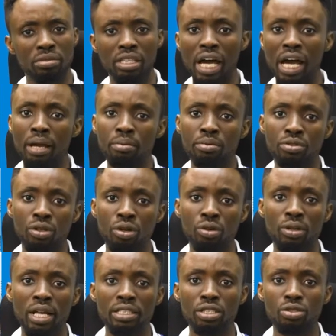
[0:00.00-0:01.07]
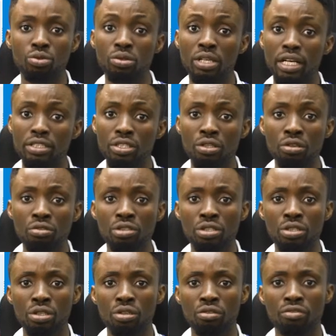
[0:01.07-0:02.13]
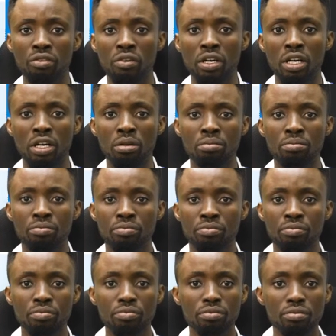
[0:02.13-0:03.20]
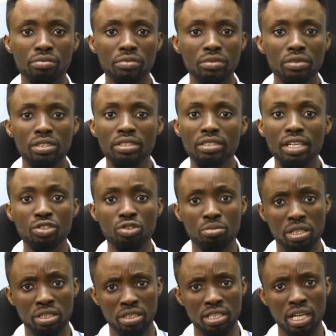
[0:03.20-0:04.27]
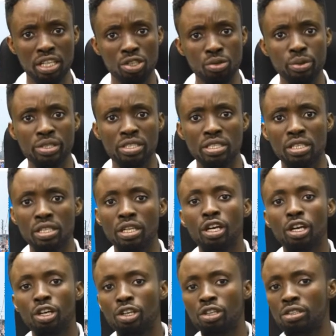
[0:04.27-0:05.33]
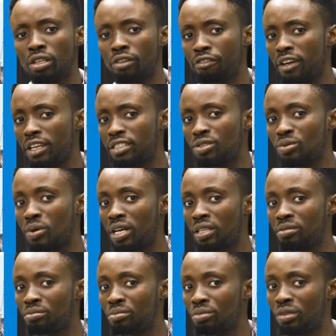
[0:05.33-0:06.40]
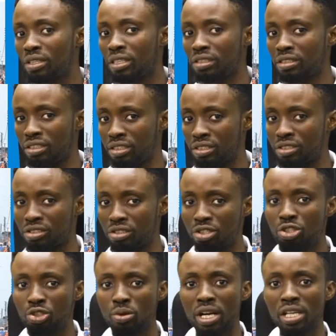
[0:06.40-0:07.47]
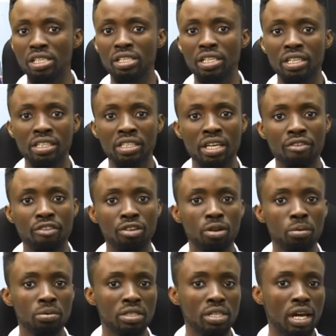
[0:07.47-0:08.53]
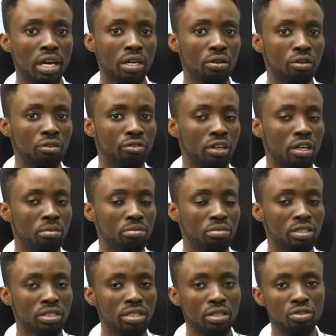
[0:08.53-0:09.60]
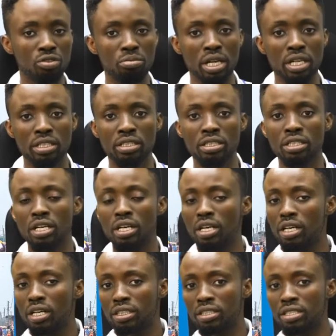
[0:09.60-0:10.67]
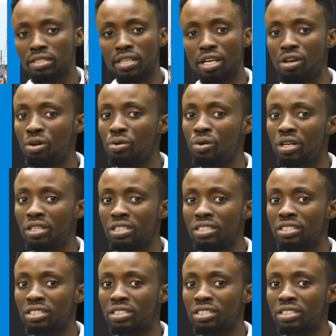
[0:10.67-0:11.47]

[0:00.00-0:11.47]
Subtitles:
types, or let's say two categories of settlements that you will see. The first one is usually a developed kind of settlement. The second one